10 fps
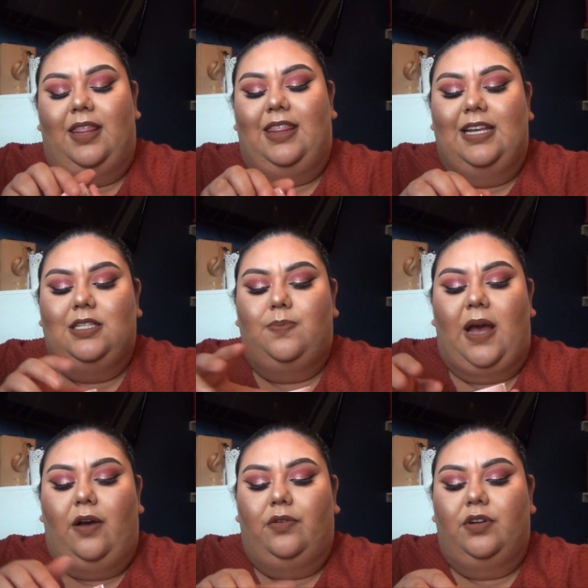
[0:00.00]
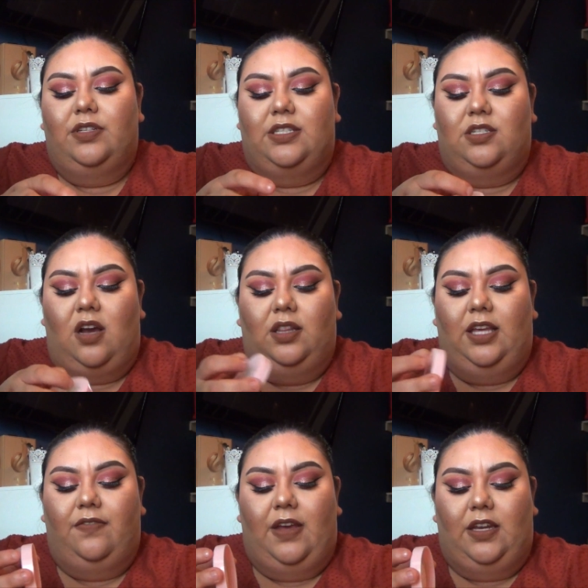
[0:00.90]
This powder does not
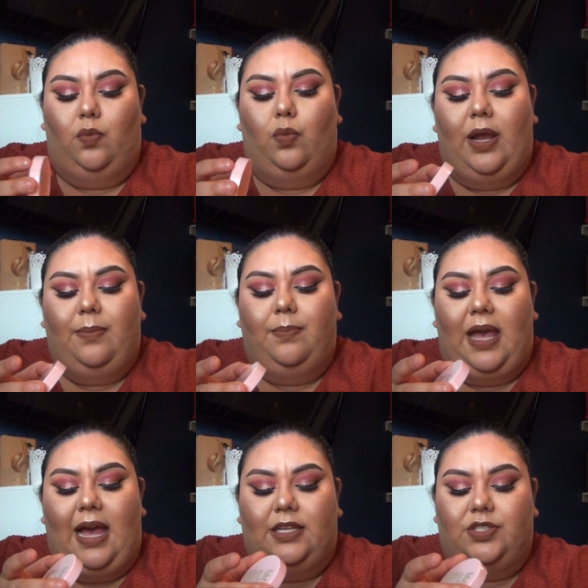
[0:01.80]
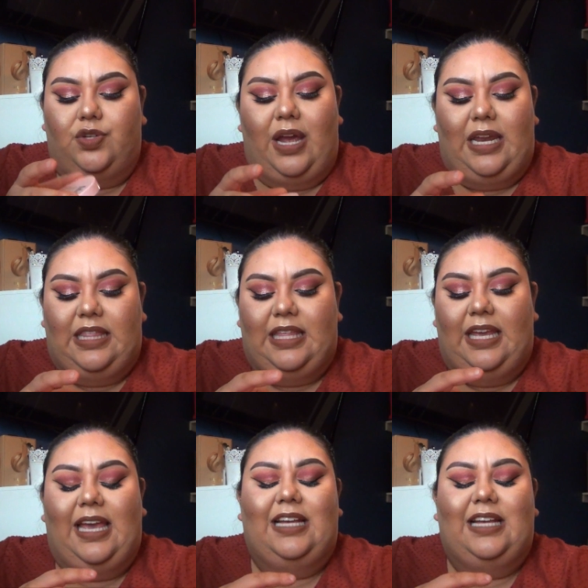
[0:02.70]
leave any white cast or anything.